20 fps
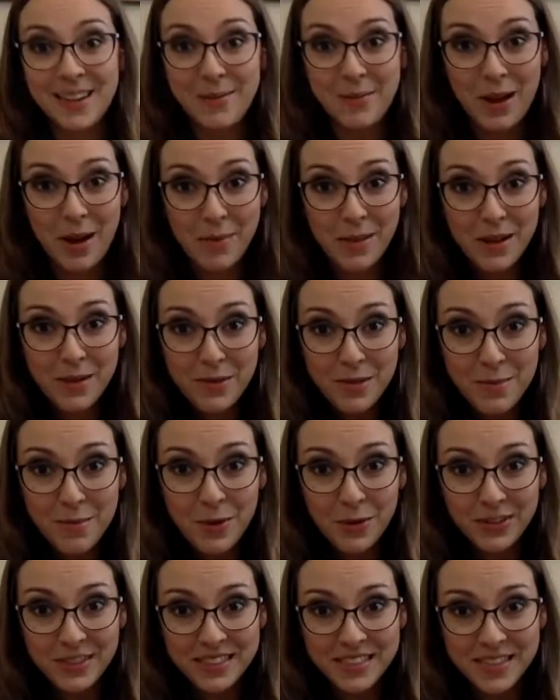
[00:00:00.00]
I'm coming in with a
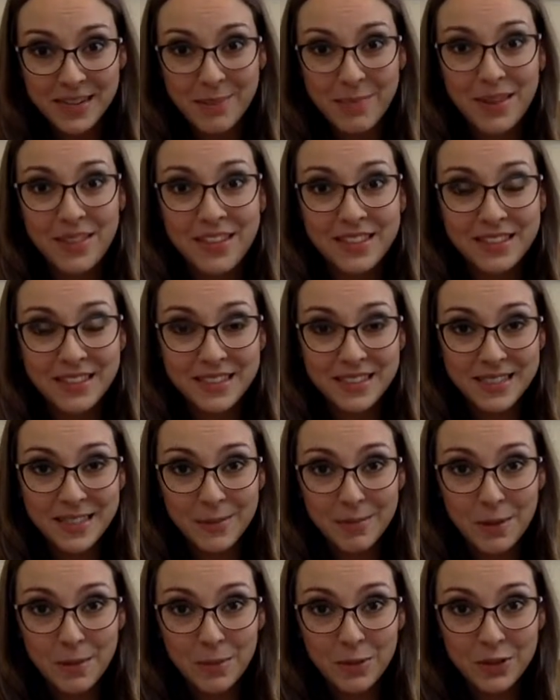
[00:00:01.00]
bonus tip. This is
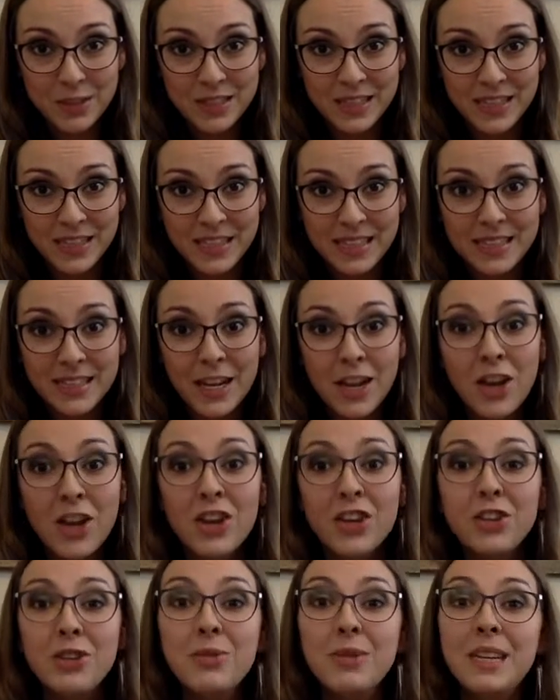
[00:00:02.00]
tip number 6.
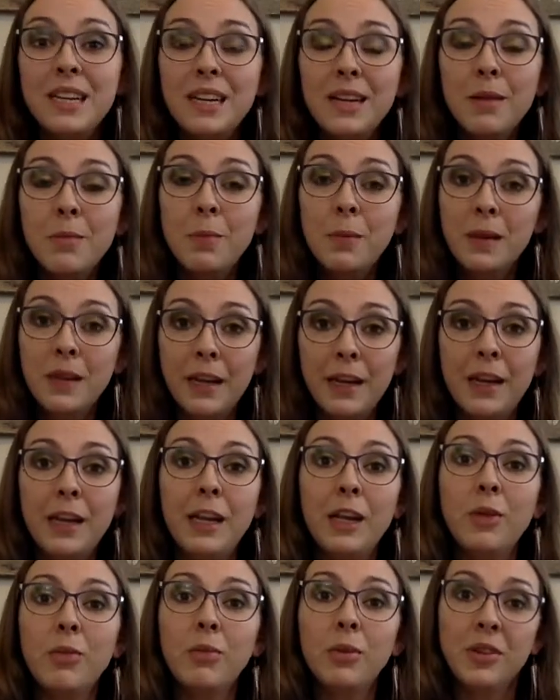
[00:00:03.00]
You need a
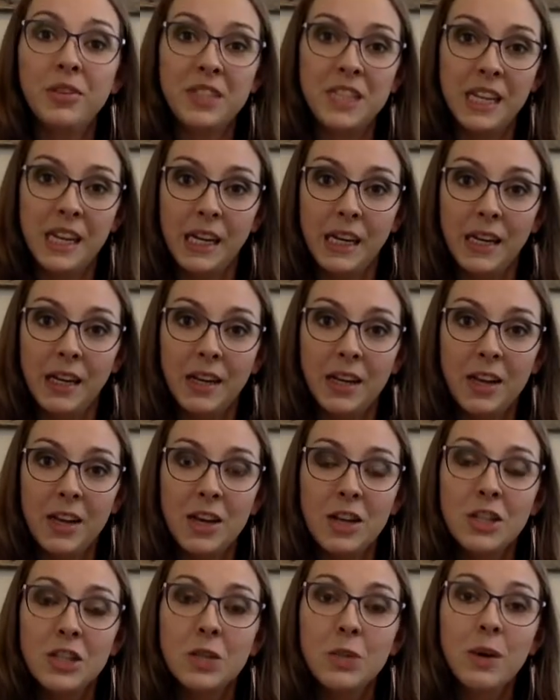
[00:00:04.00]
planning routine.
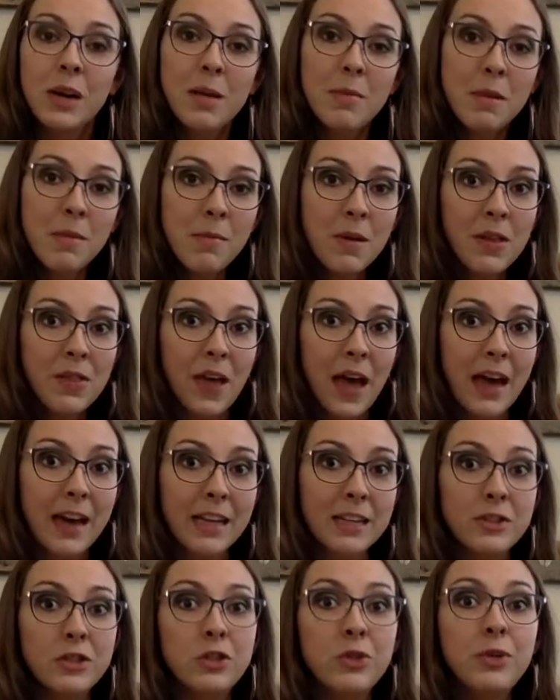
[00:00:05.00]
So what I mean by that
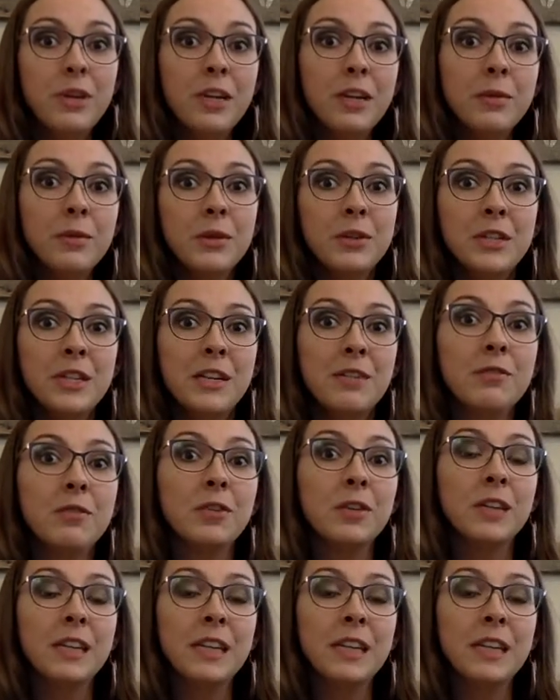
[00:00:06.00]
is you need a routine for